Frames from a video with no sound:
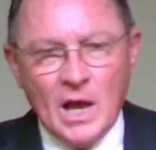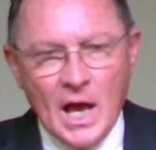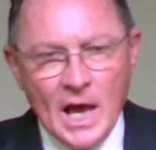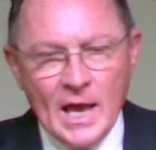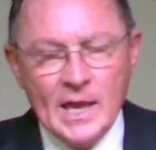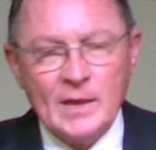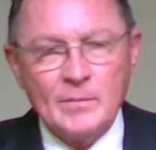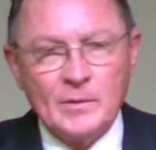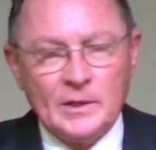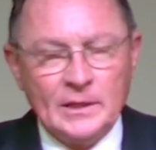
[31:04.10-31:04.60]

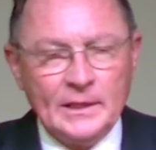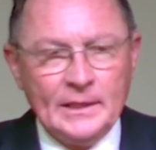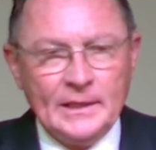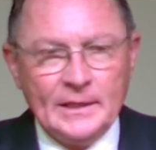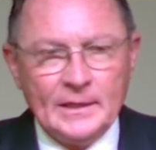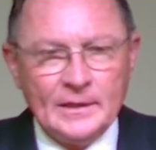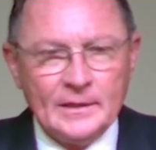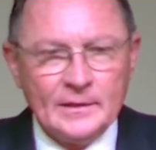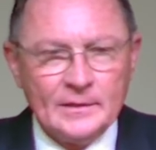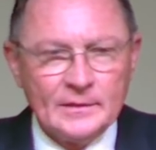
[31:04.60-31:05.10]
I am
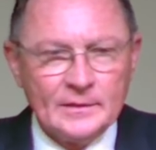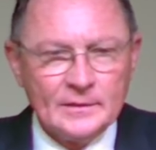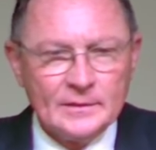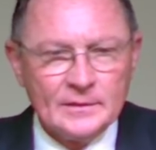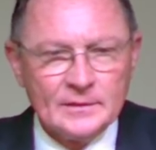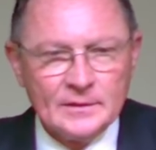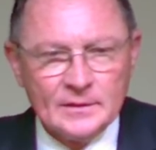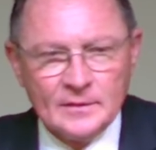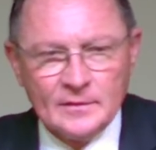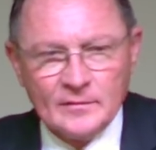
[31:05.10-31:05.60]
clean.
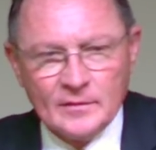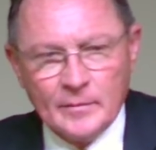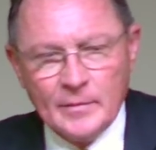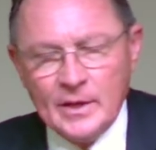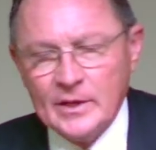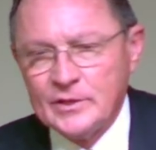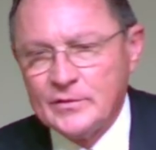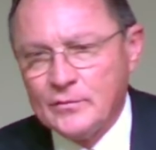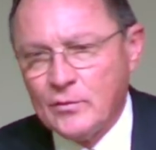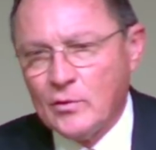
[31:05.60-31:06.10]
From
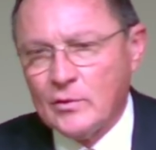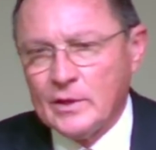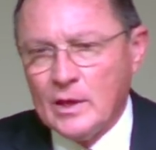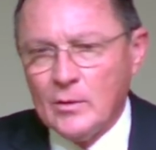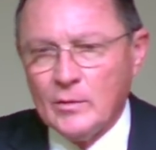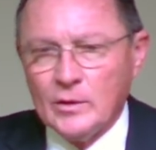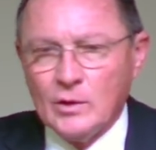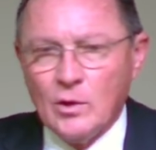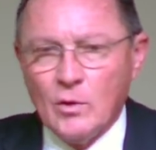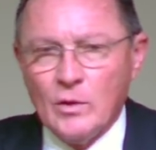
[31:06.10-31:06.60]
henceforth I
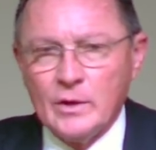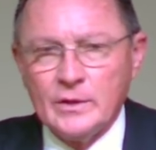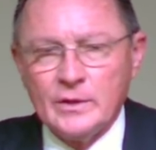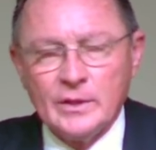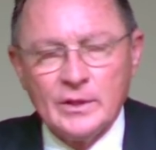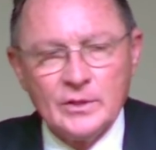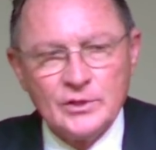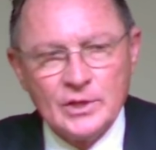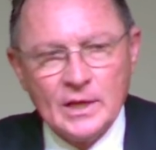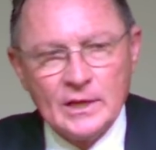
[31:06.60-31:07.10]
will go unto
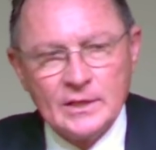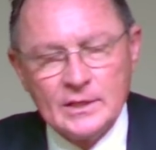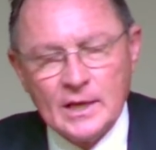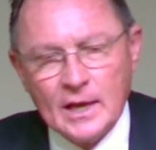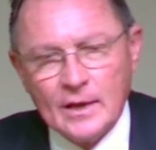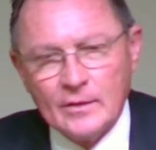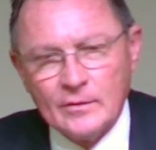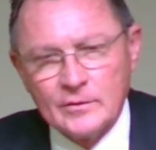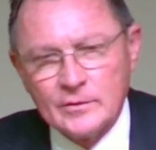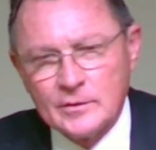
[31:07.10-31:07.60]
the
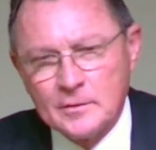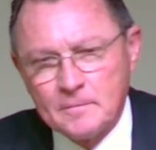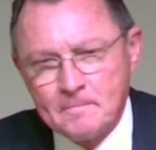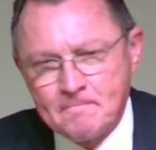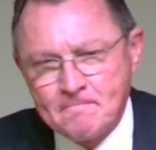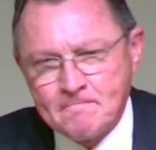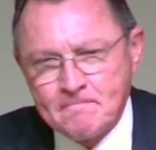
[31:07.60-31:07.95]
Gentiles.